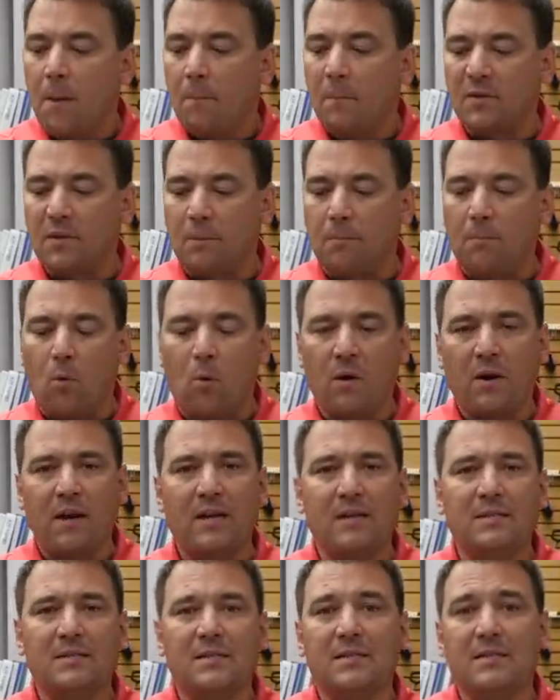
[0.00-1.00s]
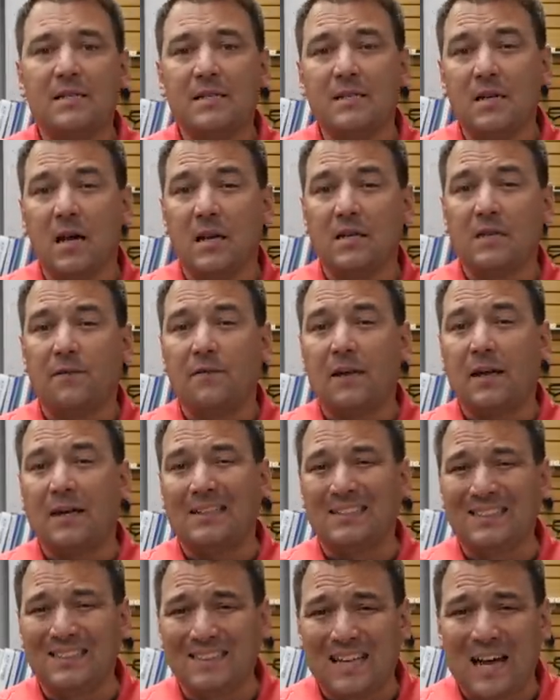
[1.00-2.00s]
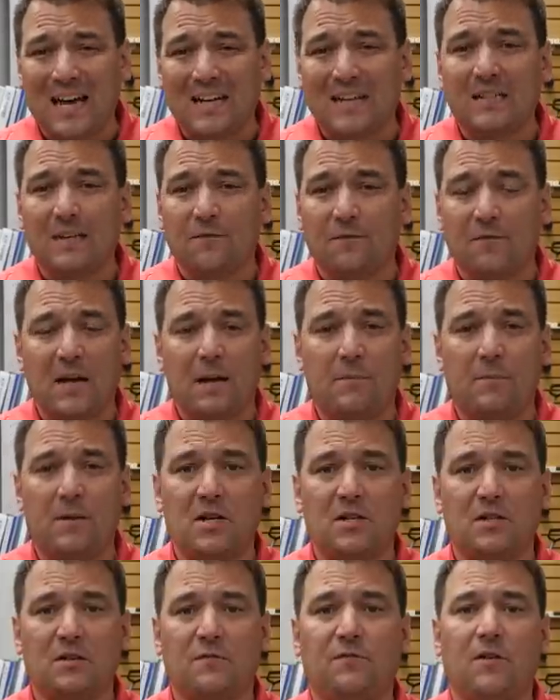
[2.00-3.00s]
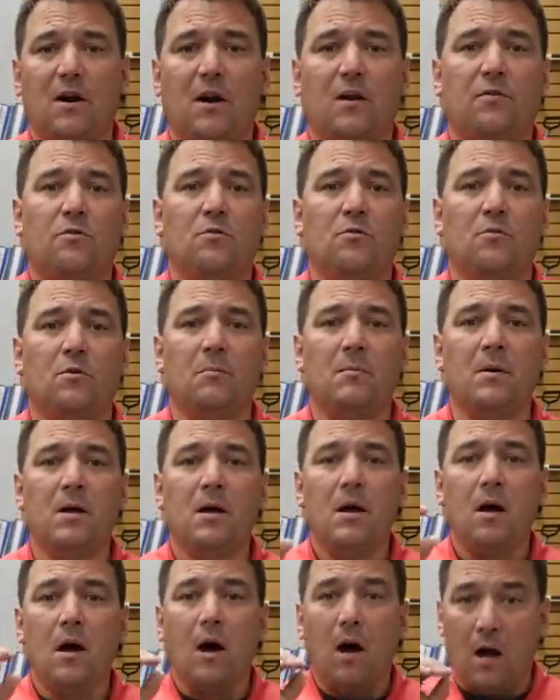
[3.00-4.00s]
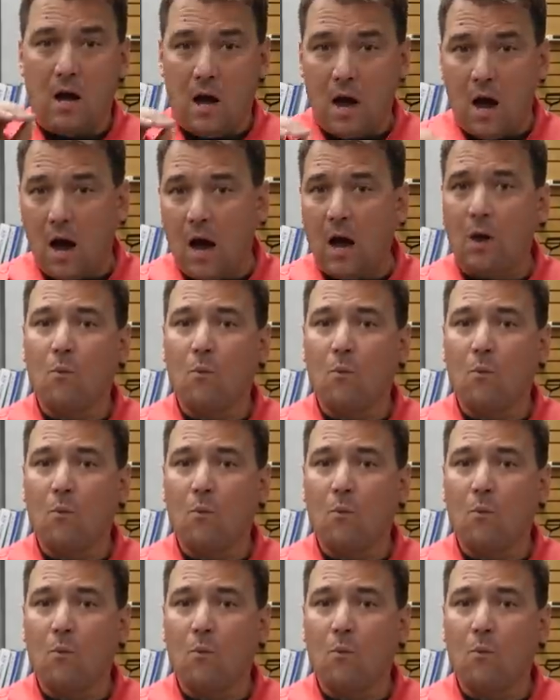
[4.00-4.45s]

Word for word: but the point is these guns have had a lot of different ammunition fired through them, a high